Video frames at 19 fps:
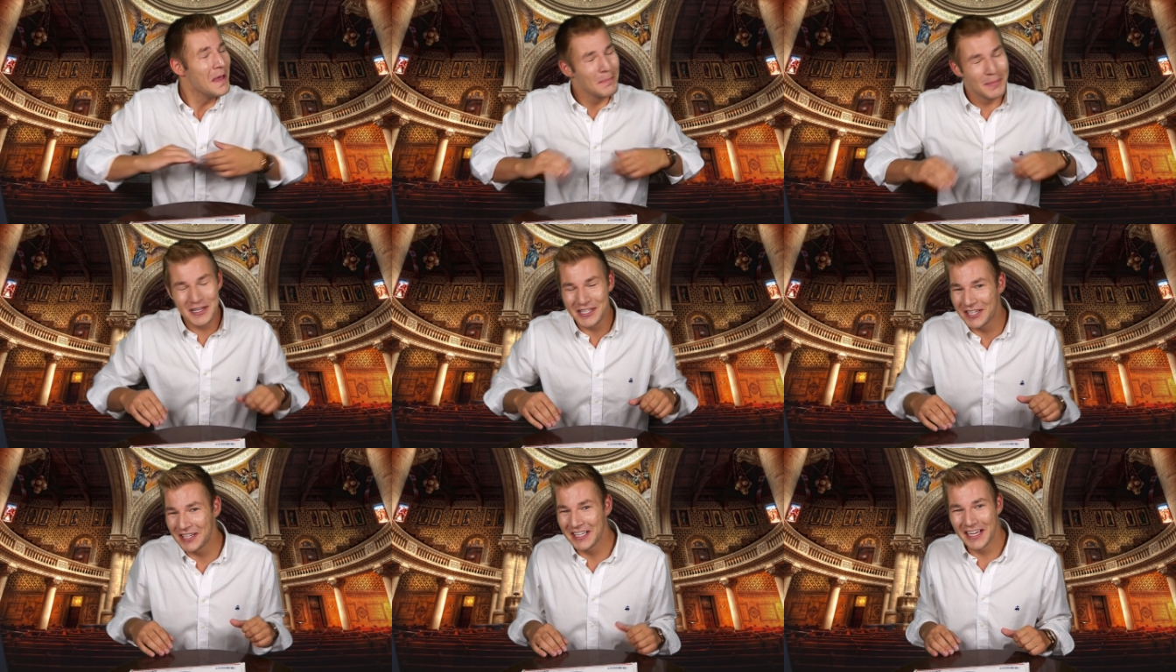
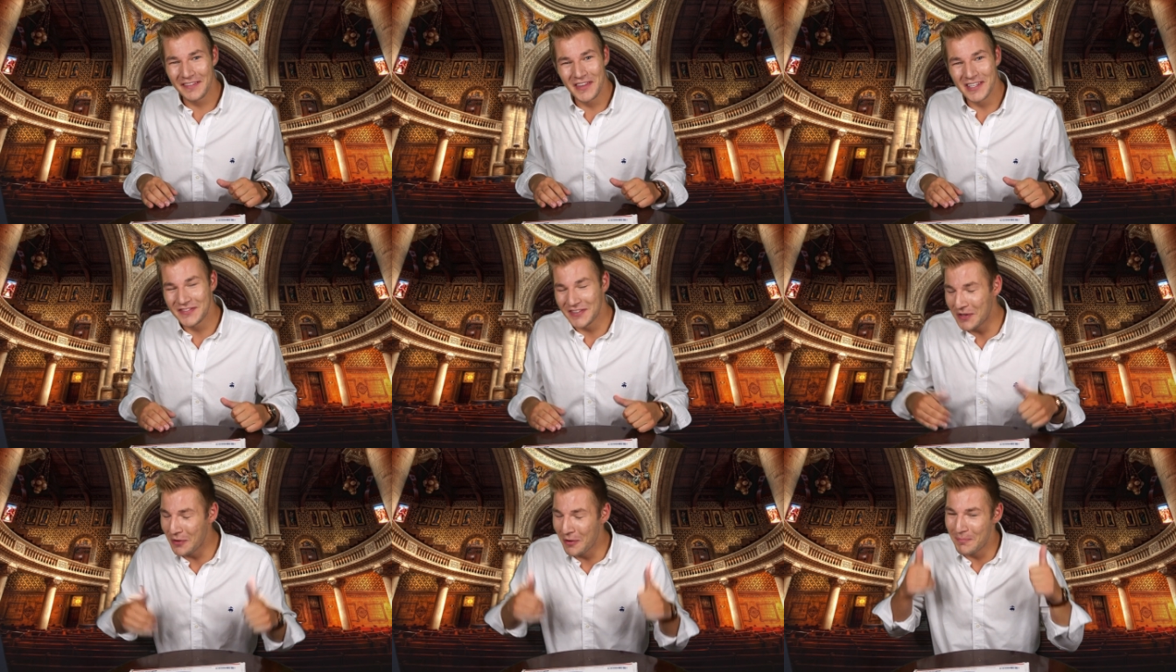be sure to give
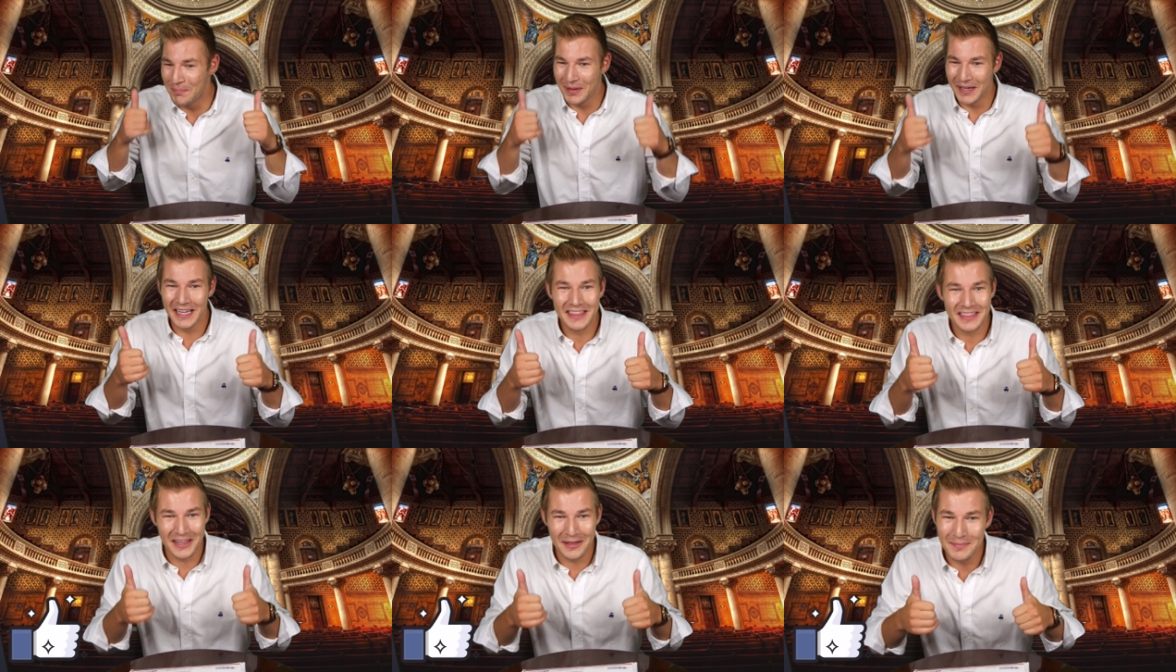this video a
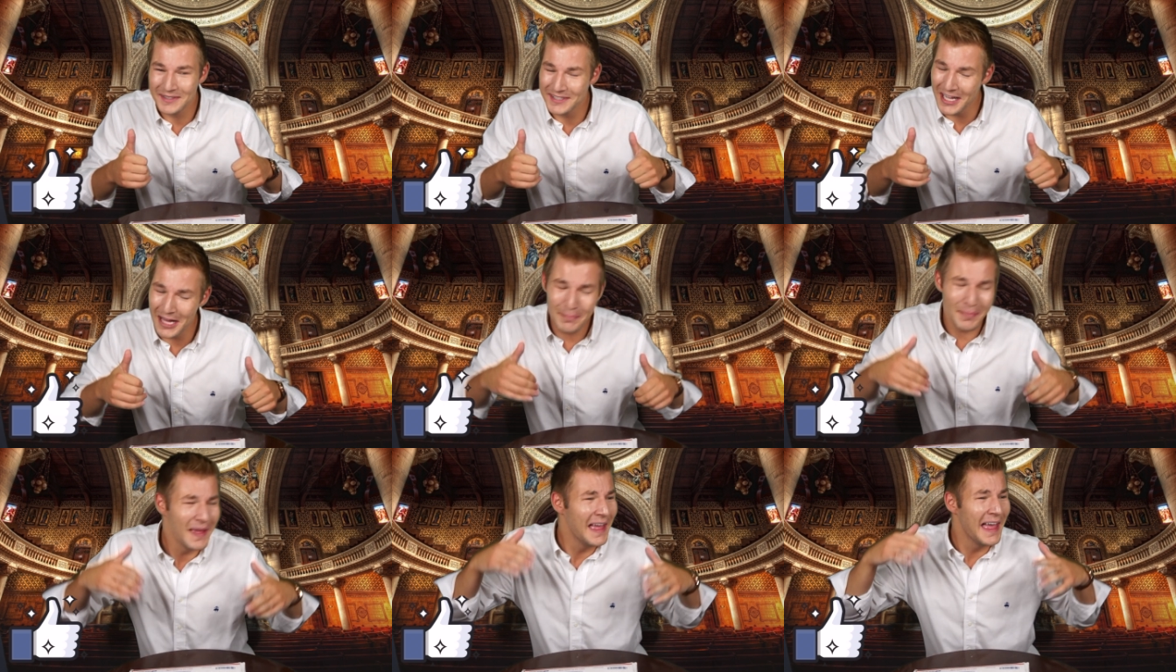big thumbs
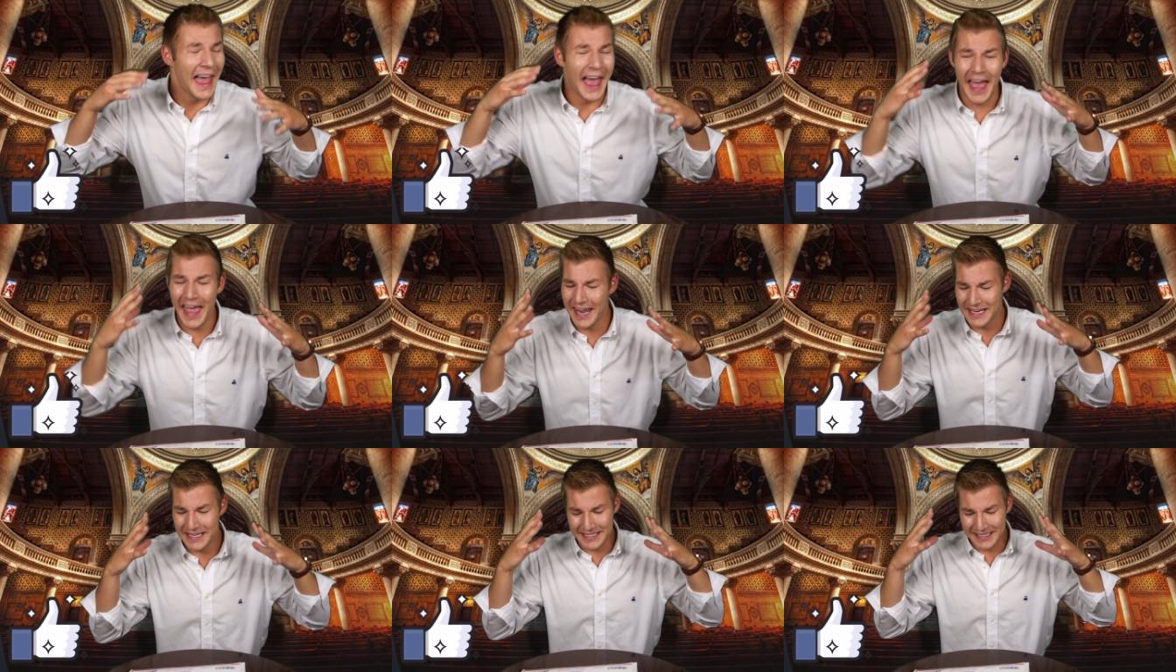up
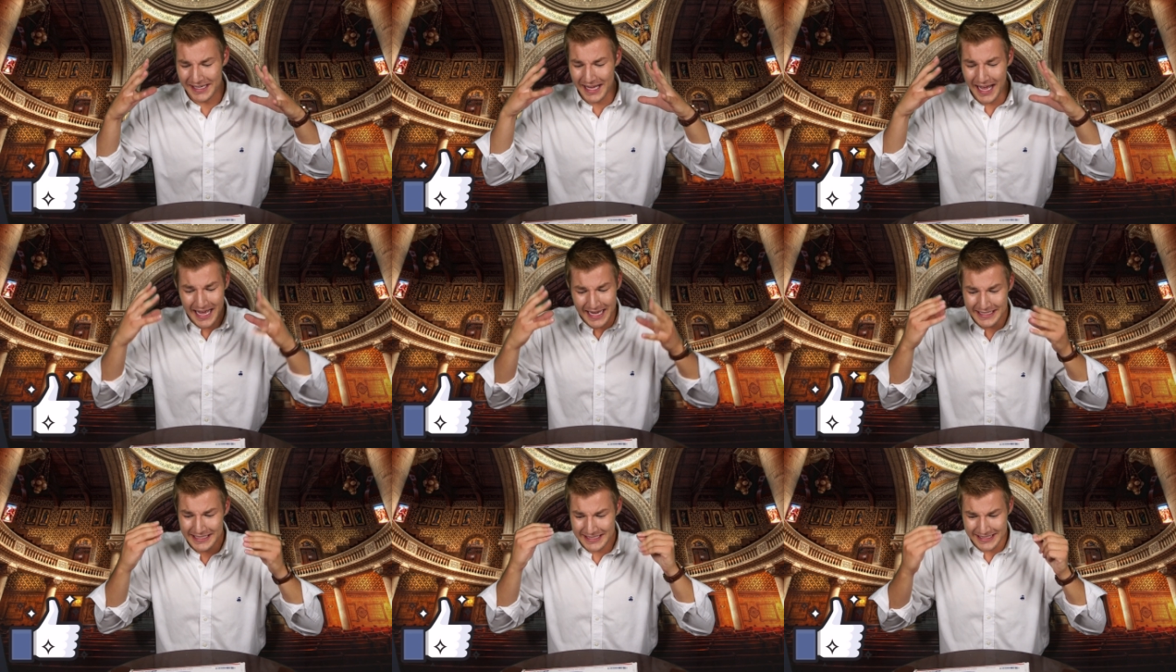and
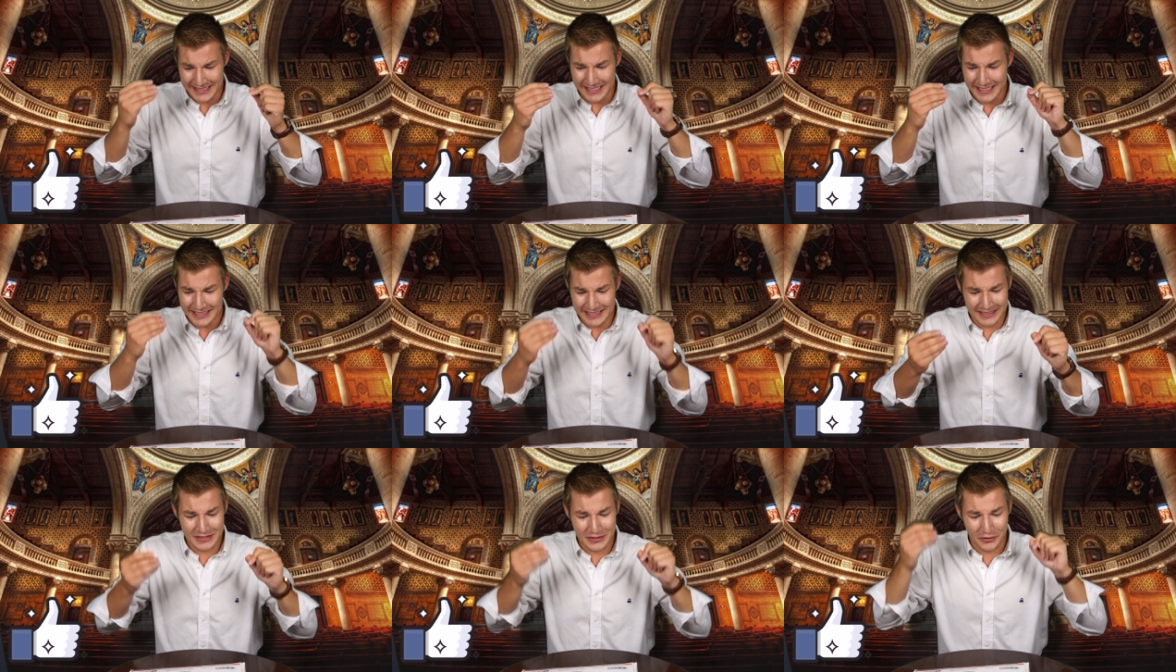guys,
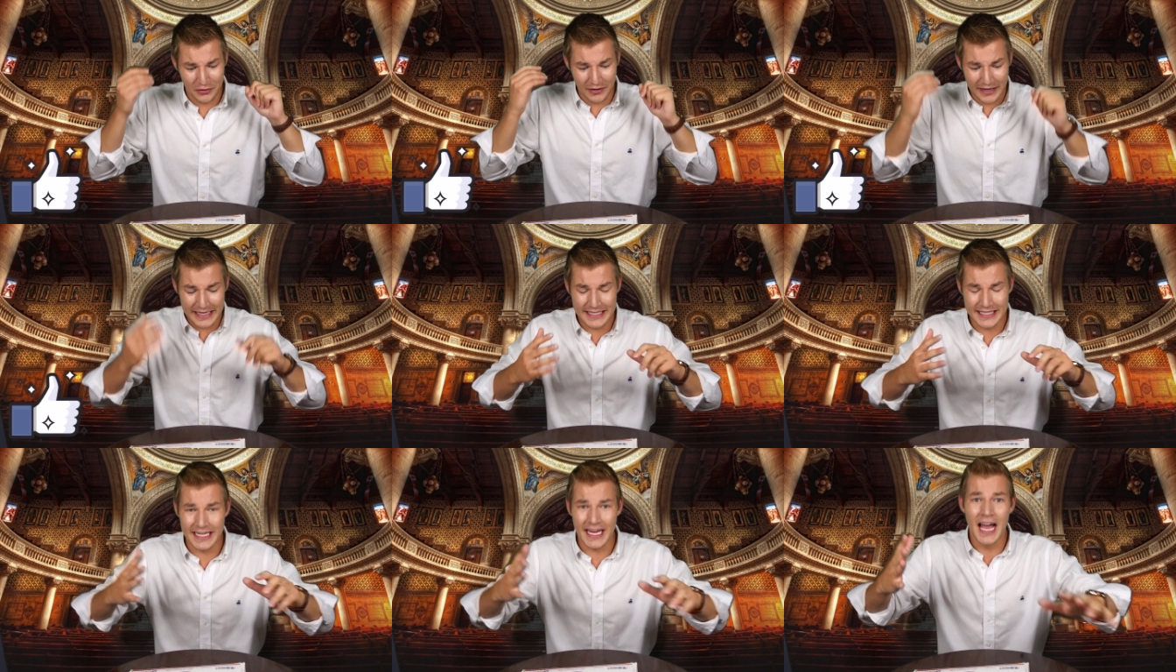this is
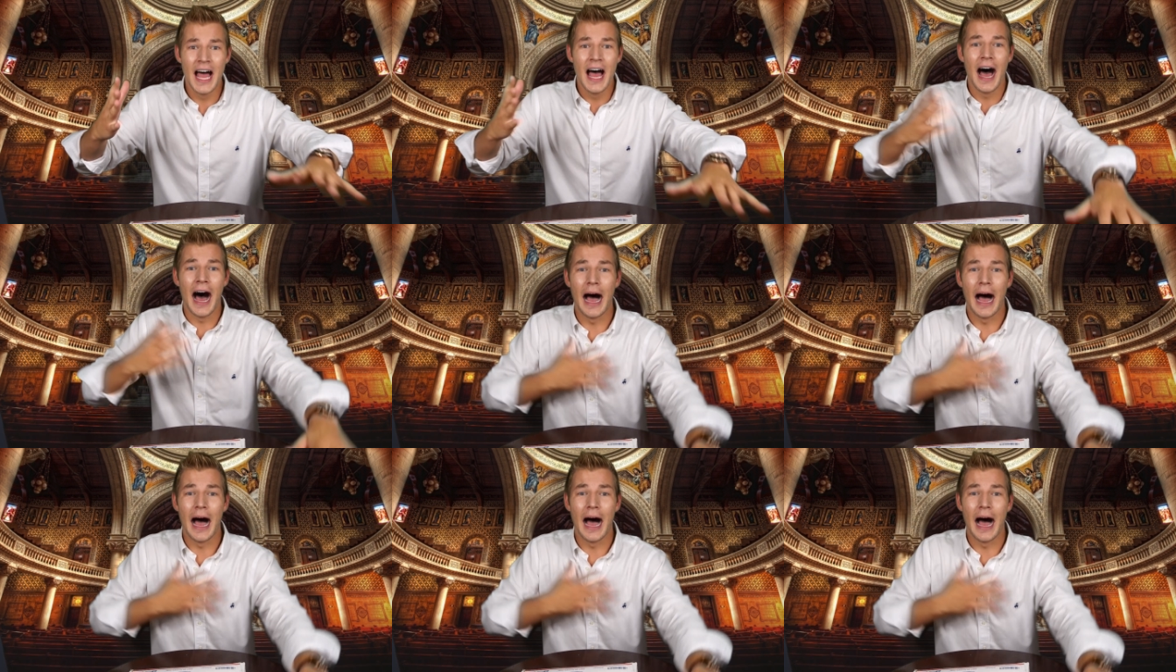crazy.